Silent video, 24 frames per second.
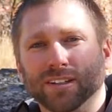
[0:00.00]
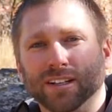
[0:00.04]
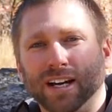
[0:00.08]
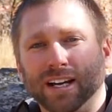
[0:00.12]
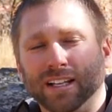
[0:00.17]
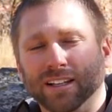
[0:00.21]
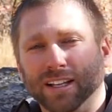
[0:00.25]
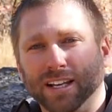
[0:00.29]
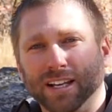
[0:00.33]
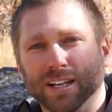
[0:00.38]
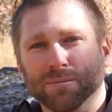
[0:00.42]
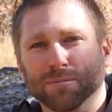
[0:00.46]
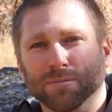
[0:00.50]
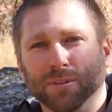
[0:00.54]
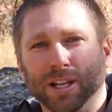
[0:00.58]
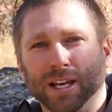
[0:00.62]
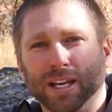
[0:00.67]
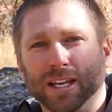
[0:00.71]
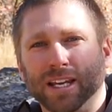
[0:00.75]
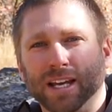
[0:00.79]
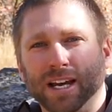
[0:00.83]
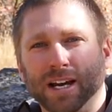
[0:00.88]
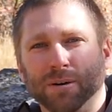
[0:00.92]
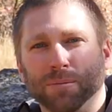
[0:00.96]
I let him
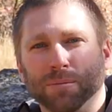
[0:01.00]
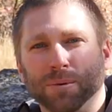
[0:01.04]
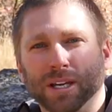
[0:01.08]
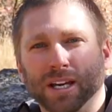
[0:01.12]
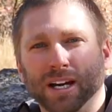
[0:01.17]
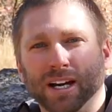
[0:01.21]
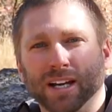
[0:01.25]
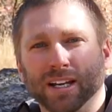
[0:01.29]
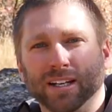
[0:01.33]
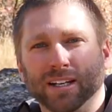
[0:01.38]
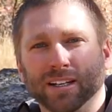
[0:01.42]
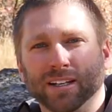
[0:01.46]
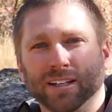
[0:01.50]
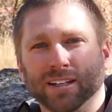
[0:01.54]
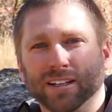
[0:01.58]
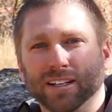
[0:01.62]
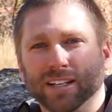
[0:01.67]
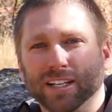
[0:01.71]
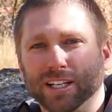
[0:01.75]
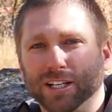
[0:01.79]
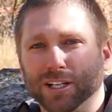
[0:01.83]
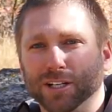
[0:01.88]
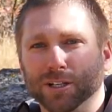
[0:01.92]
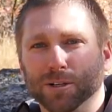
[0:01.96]
lay down behind it.
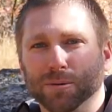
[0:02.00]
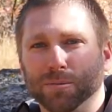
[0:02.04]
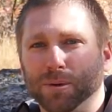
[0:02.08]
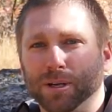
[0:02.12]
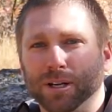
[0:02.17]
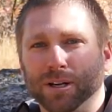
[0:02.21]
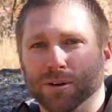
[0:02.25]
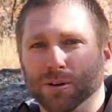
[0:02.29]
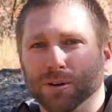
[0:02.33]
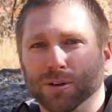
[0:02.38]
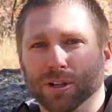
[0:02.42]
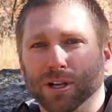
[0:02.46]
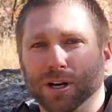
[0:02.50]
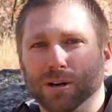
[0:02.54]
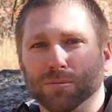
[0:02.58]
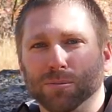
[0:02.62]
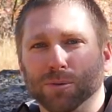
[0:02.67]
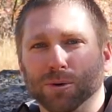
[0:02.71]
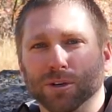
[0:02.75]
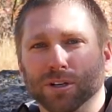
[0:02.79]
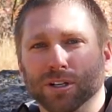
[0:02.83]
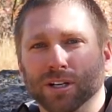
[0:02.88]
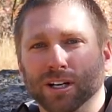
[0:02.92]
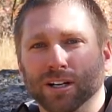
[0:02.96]
He couldn't have been a whole lot
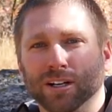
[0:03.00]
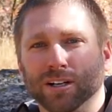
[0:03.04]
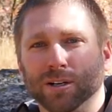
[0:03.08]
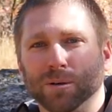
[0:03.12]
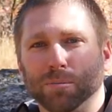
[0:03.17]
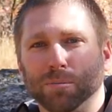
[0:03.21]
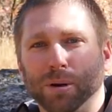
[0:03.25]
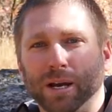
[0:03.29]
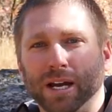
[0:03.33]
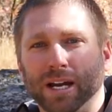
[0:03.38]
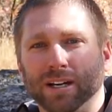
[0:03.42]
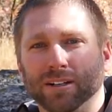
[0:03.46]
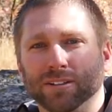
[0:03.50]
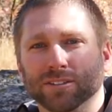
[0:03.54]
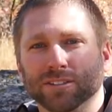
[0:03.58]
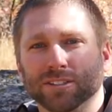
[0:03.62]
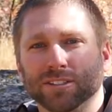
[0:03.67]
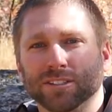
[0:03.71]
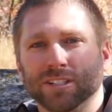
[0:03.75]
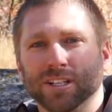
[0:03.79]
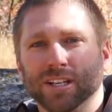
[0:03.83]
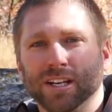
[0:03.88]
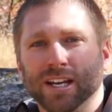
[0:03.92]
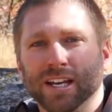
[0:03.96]
more than 100
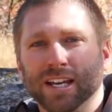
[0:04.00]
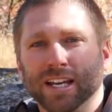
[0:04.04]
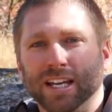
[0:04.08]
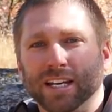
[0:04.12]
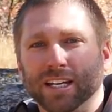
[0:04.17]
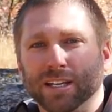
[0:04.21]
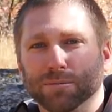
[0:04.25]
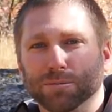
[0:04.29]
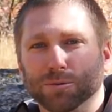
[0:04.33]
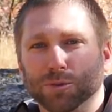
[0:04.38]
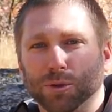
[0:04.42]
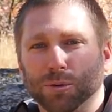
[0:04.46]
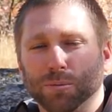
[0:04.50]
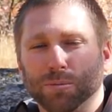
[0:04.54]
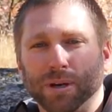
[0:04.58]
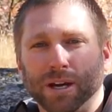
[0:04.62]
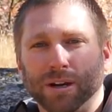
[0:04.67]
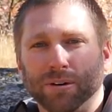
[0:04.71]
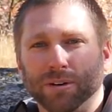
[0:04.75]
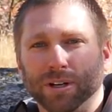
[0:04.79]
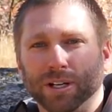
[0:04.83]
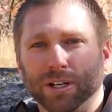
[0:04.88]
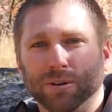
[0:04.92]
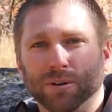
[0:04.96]
pounds, and he absorbed
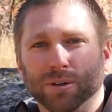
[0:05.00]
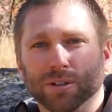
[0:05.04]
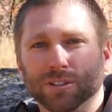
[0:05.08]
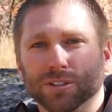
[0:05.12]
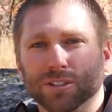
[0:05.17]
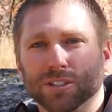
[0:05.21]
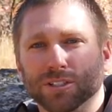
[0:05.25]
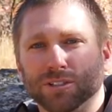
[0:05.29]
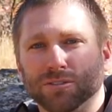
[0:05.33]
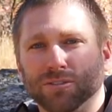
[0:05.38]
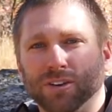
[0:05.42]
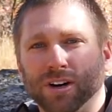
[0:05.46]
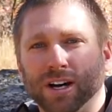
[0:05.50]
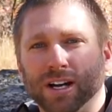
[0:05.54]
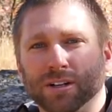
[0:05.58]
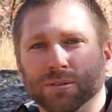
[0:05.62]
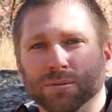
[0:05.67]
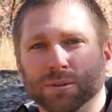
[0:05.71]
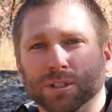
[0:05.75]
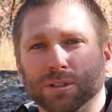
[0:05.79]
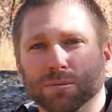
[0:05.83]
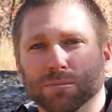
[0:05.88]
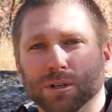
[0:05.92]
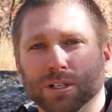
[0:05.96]
that recoil just fine
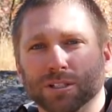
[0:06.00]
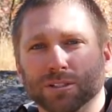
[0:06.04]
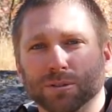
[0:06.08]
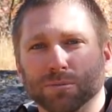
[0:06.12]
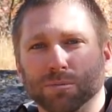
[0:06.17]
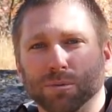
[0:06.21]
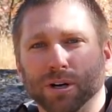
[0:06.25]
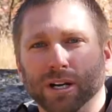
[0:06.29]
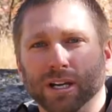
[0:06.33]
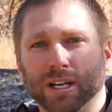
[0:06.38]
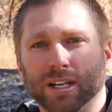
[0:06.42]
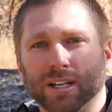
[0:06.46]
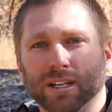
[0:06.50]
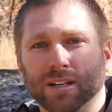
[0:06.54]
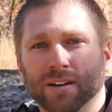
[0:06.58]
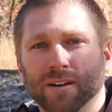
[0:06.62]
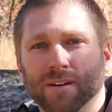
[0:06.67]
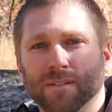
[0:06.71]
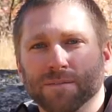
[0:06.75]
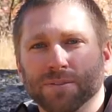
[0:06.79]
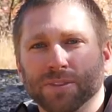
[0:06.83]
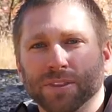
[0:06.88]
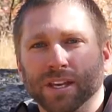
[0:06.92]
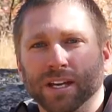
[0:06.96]
with the muzzle brake,
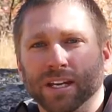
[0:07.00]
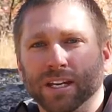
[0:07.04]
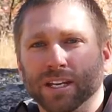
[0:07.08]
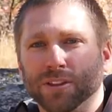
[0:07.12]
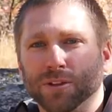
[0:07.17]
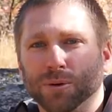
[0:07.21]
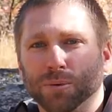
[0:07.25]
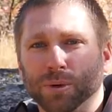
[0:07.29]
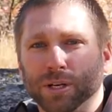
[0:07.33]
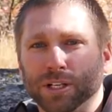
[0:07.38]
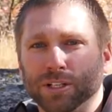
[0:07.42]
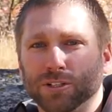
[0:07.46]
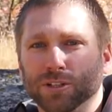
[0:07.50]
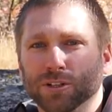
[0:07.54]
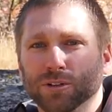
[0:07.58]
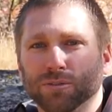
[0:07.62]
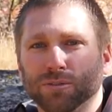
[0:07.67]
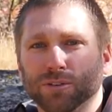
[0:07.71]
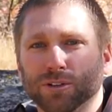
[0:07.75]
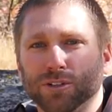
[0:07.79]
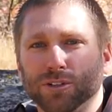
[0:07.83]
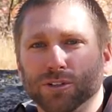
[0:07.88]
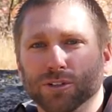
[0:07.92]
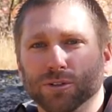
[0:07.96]
and either went 2
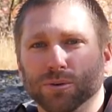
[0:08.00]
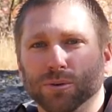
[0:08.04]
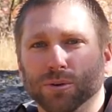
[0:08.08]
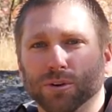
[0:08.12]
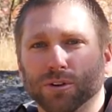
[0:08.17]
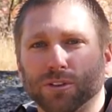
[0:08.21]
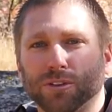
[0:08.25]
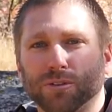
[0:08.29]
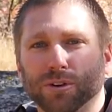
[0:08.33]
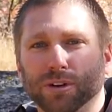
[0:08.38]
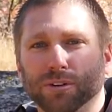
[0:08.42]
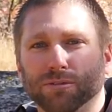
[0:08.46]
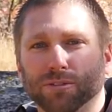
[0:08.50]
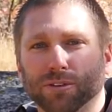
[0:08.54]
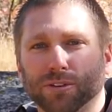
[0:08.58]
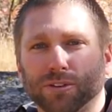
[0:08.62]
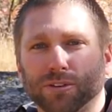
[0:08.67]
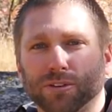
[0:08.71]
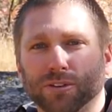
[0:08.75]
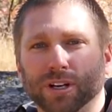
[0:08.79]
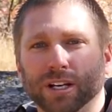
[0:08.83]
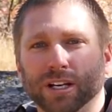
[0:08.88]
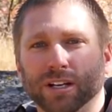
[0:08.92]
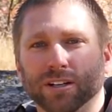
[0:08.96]
for 2 or 3 for
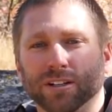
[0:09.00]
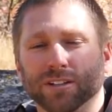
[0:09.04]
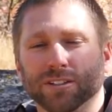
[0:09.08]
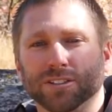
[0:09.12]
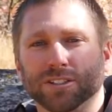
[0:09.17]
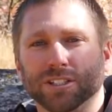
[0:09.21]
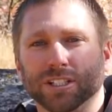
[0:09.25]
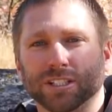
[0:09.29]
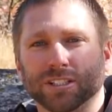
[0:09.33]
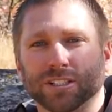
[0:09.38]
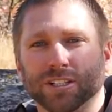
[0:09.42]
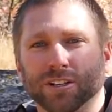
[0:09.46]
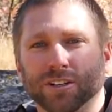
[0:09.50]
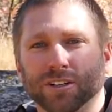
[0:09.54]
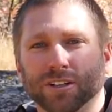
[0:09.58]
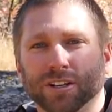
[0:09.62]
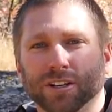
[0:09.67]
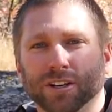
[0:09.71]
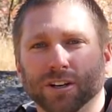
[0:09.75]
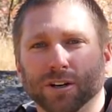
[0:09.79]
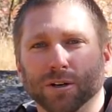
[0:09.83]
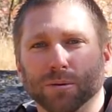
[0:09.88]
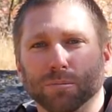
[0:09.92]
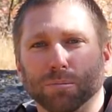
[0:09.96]
3 on our
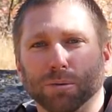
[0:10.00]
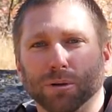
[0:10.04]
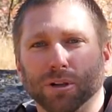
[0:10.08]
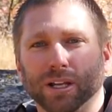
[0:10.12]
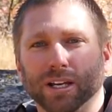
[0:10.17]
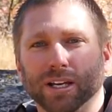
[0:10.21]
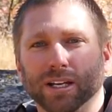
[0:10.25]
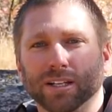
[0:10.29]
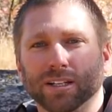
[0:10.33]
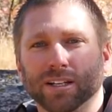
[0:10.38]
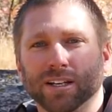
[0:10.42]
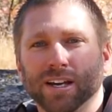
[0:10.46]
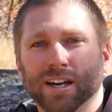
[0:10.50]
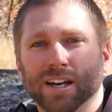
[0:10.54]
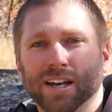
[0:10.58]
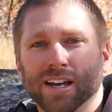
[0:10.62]
600-yard plate.